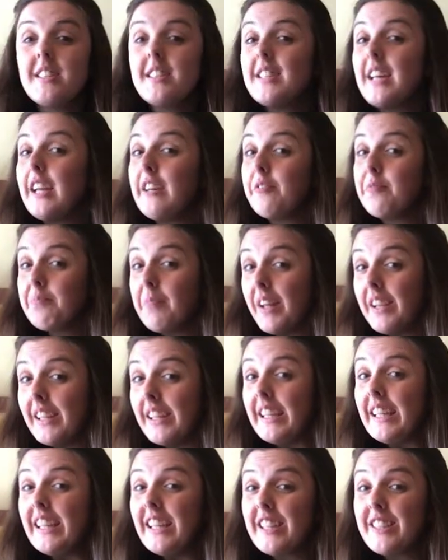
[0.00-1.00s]
to save
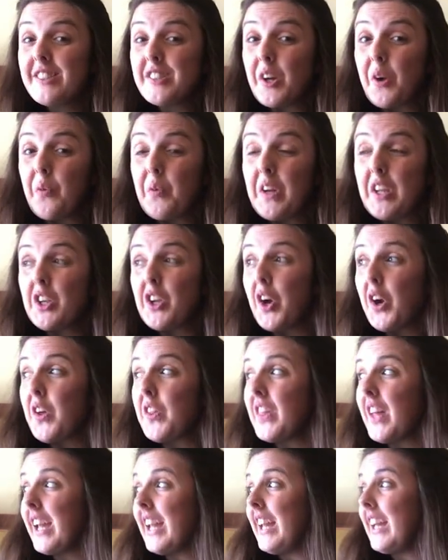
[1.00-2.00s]
money, so we know
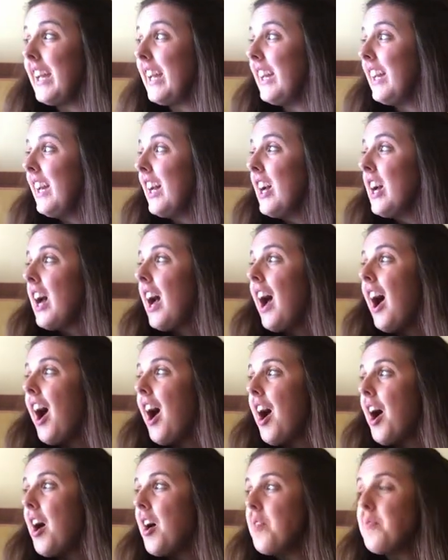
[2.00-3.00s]
that he
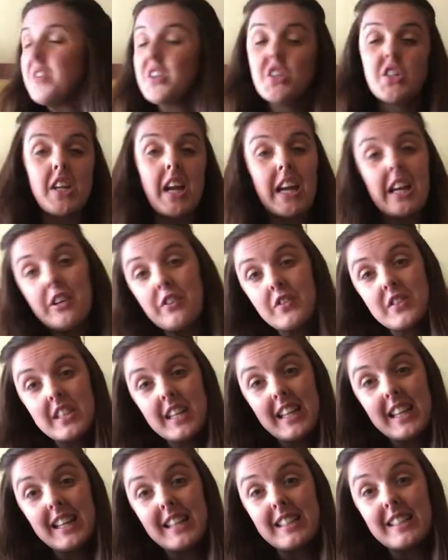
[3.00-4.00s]
shaved
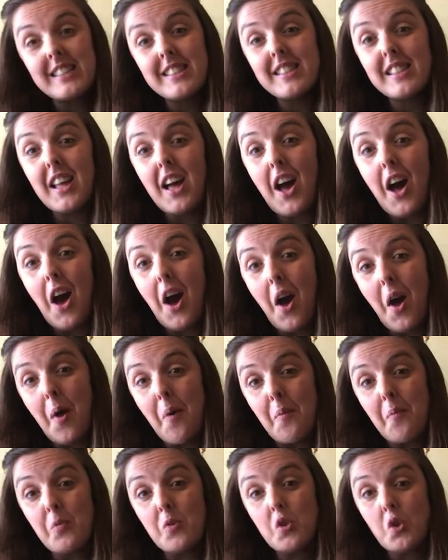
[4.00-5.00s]
his
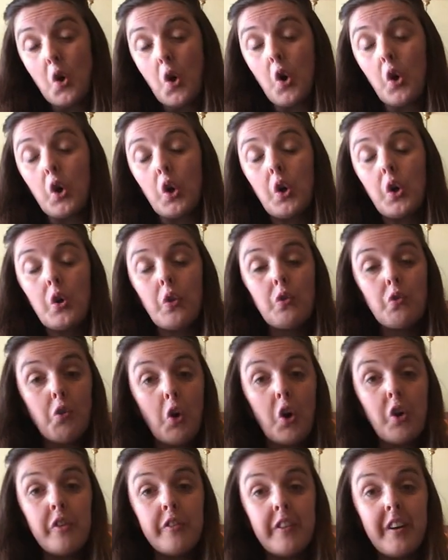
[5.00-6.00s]
dog
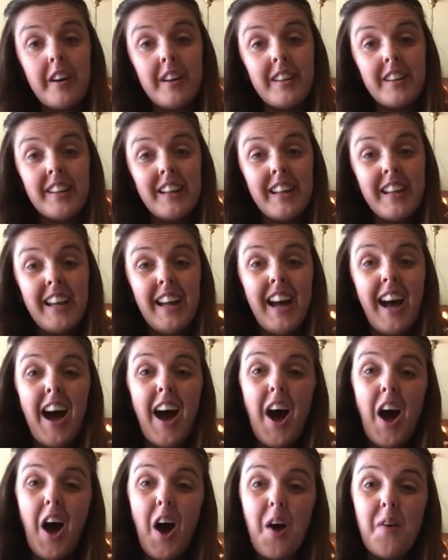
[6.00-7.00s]
Rover
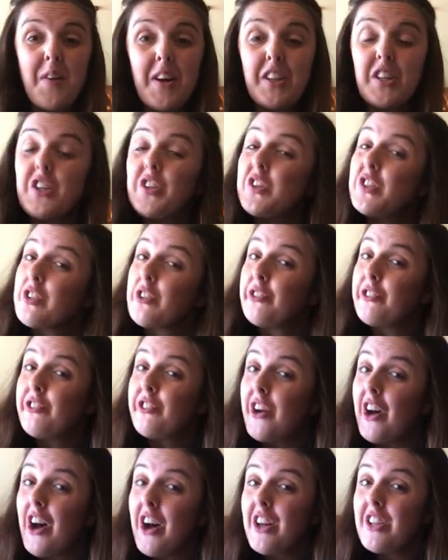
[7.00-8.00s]
and used the
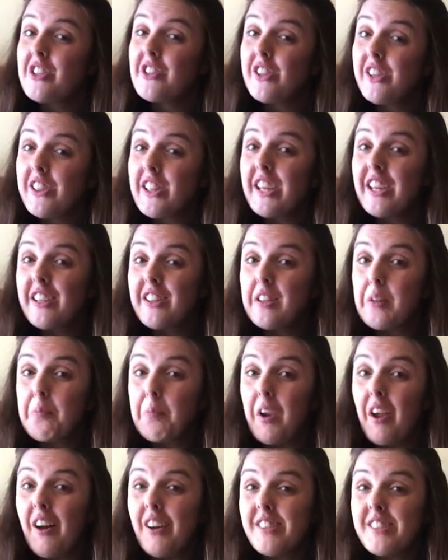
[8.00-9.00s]
fur to thicken the
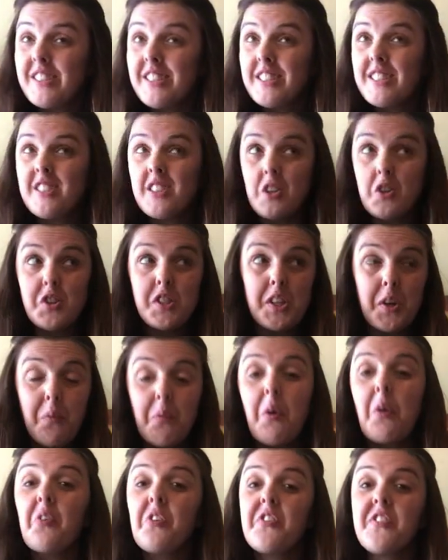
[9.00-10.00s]
plaster. So
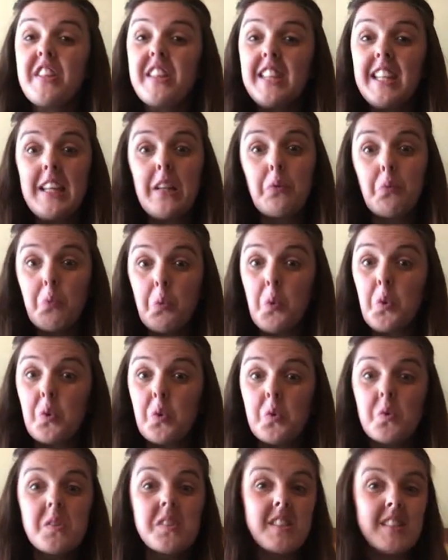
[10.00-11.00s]
somewhere within these
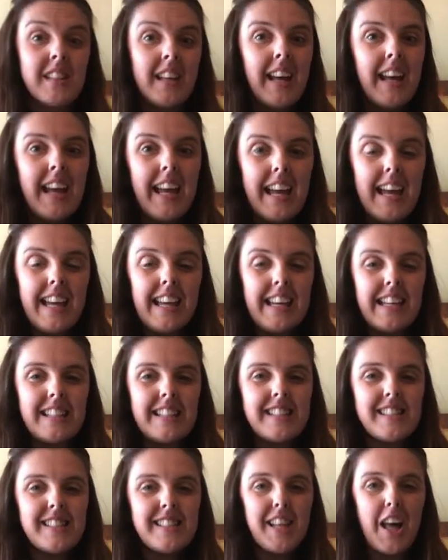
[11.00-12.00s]
walls
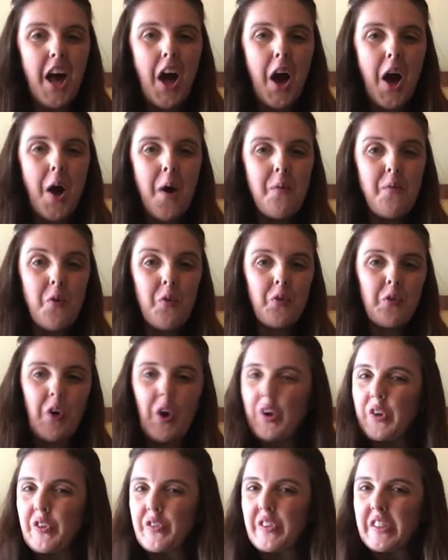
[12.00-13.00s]
is
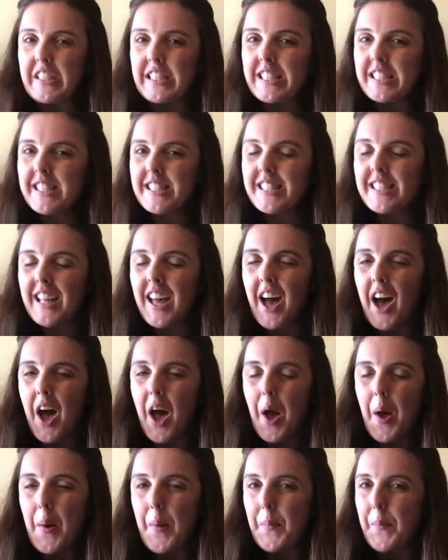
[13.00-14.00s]
Rover's
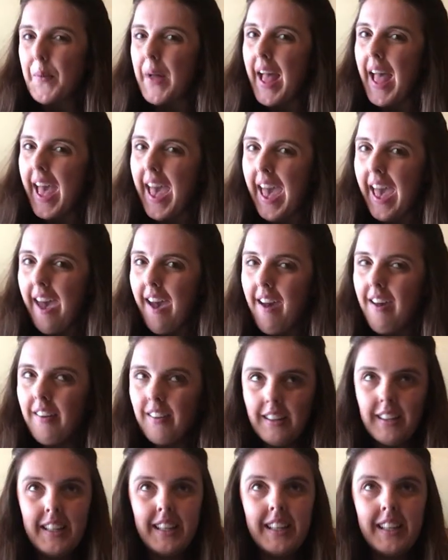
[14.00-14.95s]
hair.